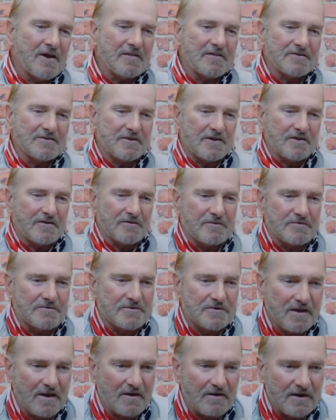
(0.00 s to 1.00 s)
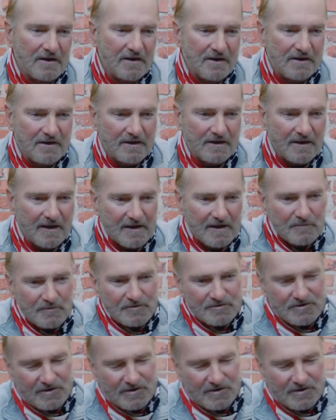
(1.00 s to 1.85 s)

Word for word: the Santa Cruz County uh, Animal